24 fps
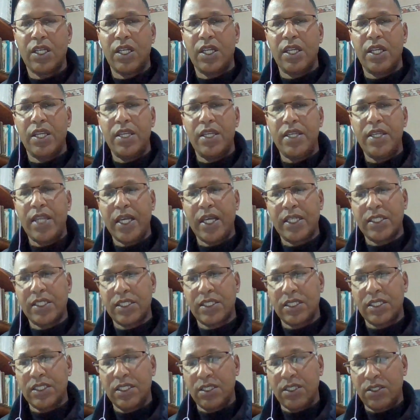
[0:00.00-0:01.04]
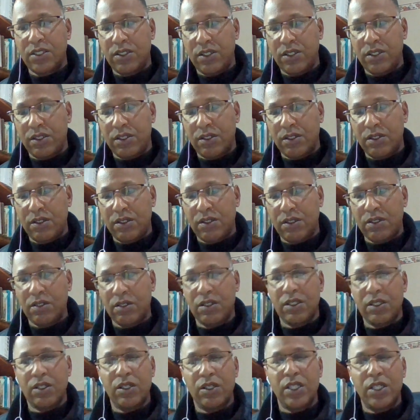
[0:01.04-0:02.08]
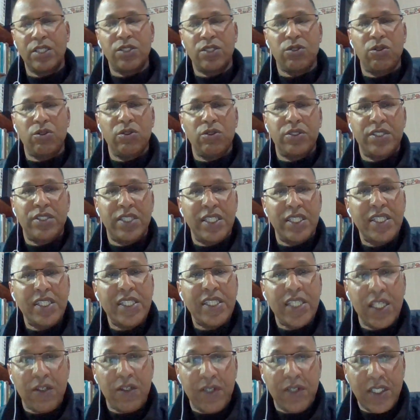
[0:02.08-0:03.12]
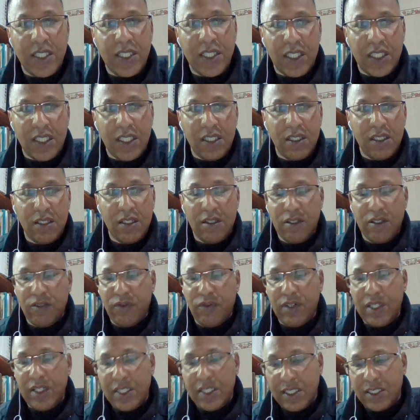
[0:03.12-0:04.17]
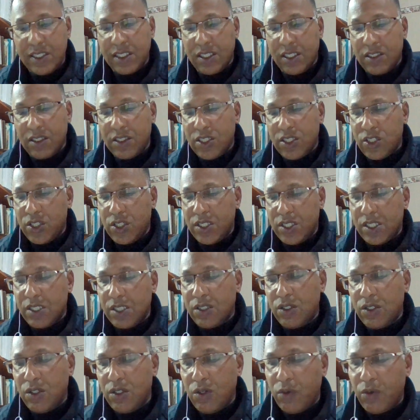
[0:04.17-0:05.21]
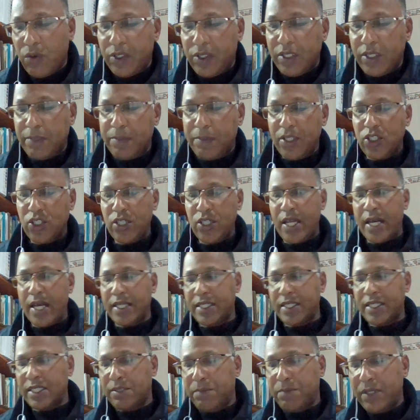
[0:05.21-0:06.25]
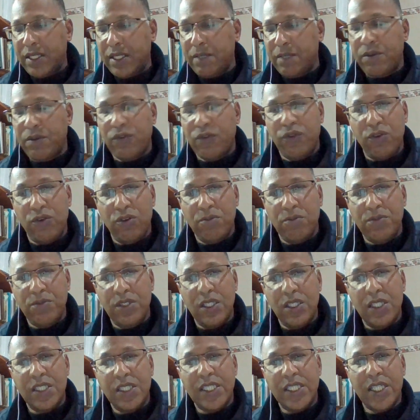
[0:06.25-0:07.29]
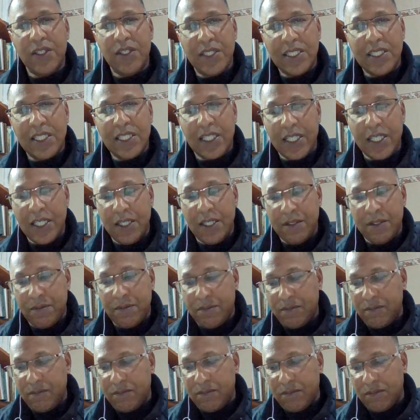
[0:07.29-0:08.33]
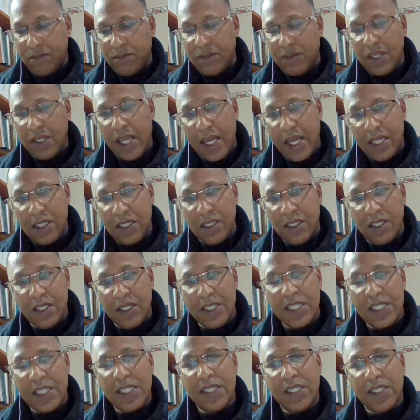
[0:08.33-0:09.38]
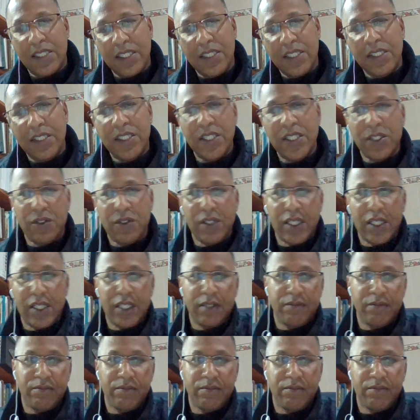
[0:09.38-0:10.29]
Next, it's called sincerity felicity conditions, where the speech act is being performed seriously and sincerely.